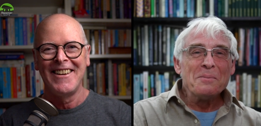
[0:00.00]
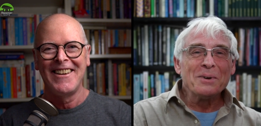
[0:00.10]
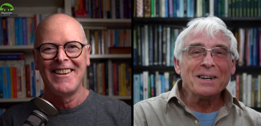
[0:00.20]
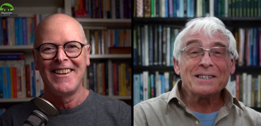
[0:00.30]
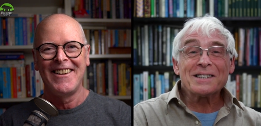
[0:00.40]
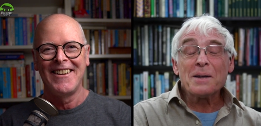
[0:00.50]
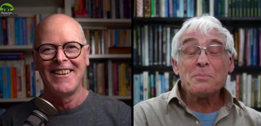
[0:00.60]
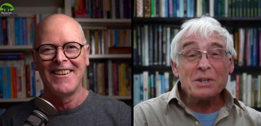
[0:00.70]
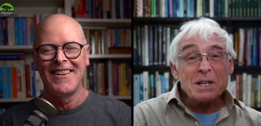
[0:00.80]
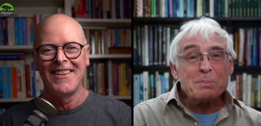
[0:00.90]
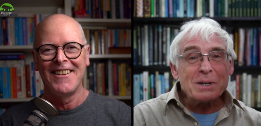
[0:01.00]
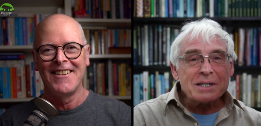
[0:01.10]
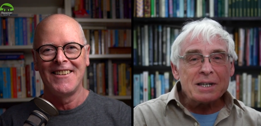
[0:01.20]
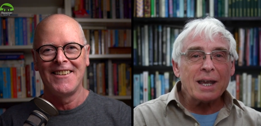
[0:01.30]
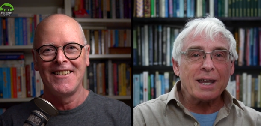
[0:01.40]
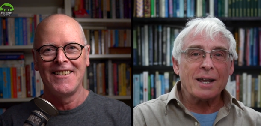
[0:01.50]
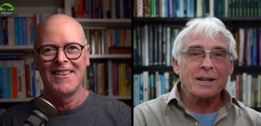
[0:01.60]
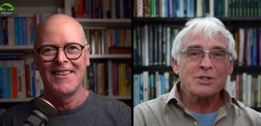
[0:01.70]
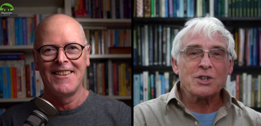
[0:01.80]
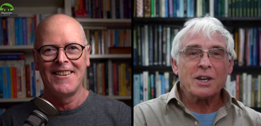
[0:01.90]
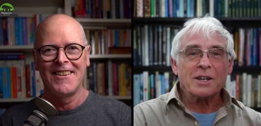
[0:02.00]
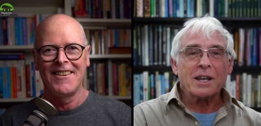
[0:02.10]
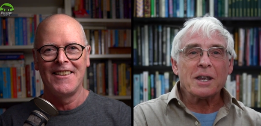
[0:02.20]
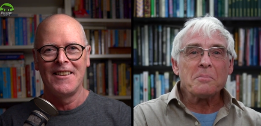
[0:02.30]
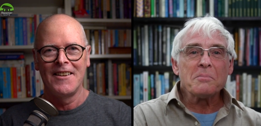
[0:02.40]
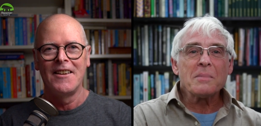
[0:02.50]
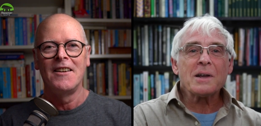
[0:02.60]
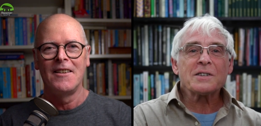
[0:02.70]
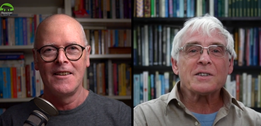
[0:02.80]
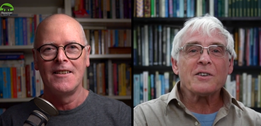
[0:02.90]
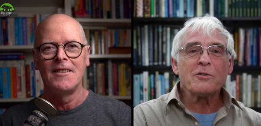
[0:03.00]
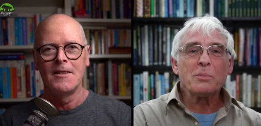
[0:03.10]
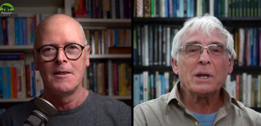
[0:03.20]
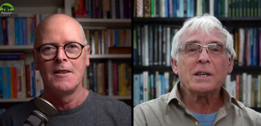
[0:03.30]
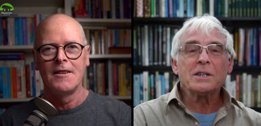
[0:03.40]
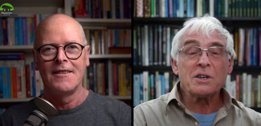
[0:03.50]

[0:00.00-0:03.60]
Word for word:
Speaker 1: but uh, but this particular journey must have been